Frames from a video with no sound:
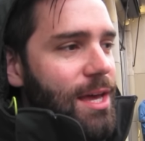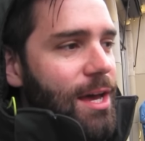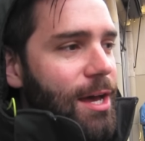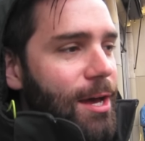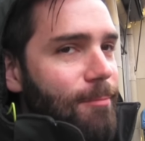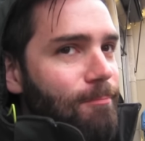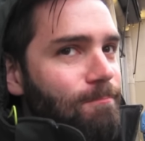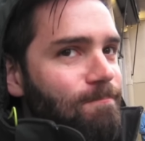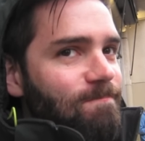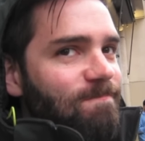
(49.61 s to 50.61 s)
Um,
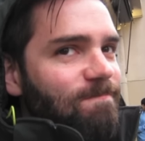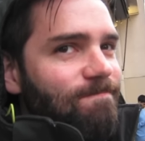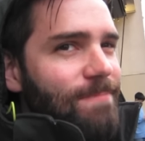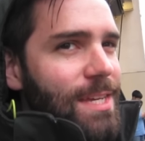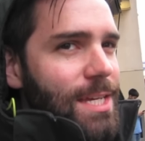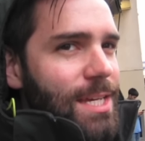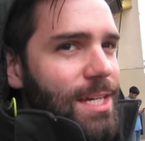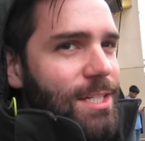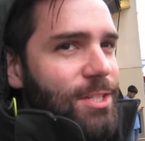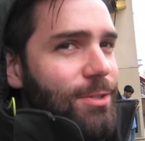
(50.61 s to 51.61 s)

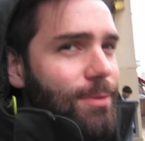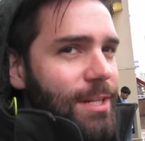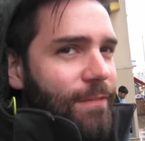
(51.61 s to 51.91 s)
do need